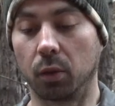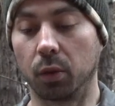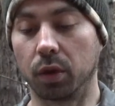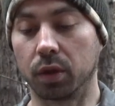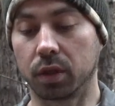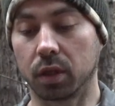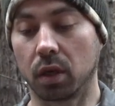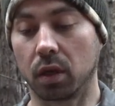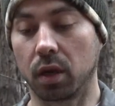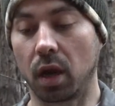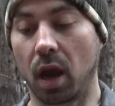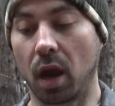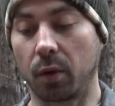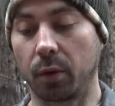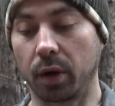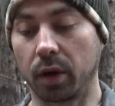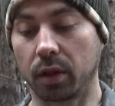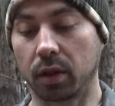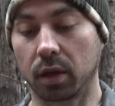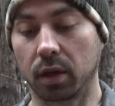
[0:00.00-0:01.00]
was on
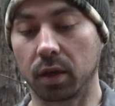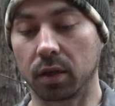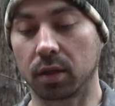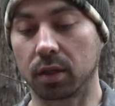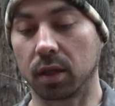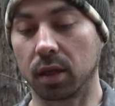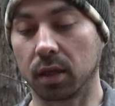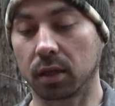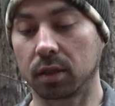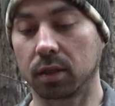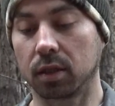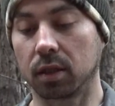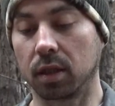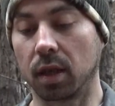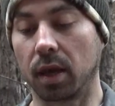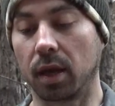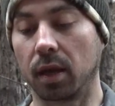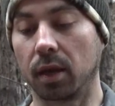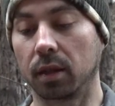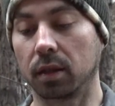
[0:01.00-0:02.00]
Highway 36
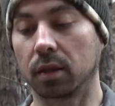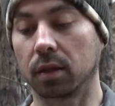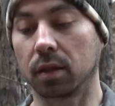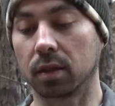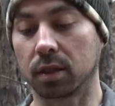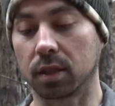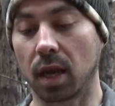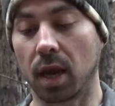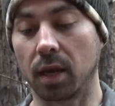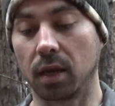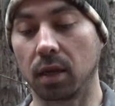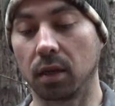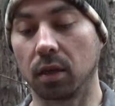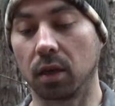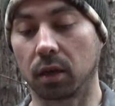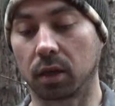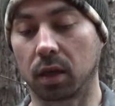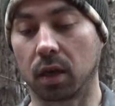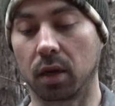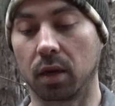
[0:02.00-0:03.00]
that the sighting
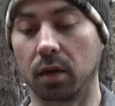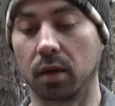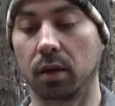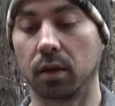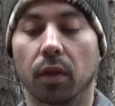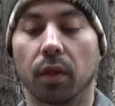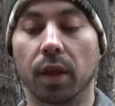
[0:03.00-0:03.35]
occurred.